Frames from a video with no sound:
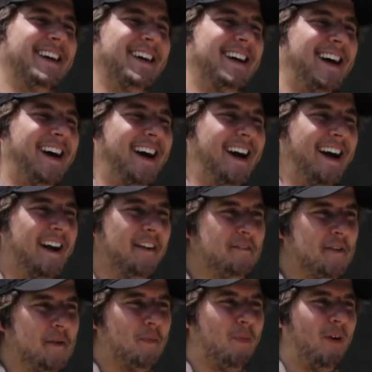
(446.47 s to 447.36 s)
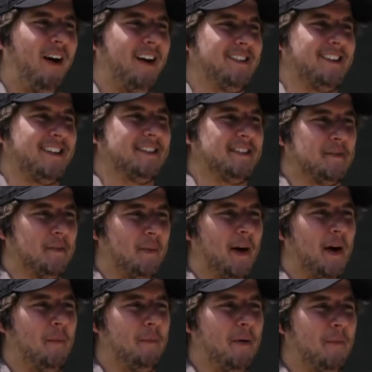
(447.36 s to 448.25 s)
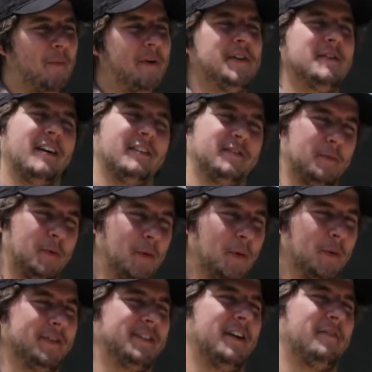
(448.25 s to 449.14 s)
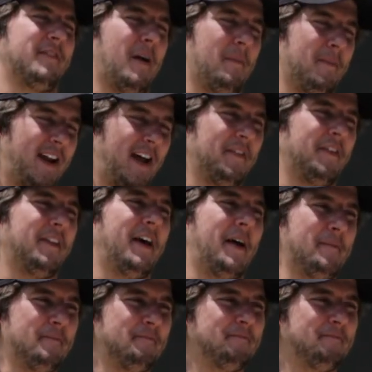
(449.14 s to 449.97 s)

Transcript: And a few projects as well, but we do have some cool stuff coming down the line.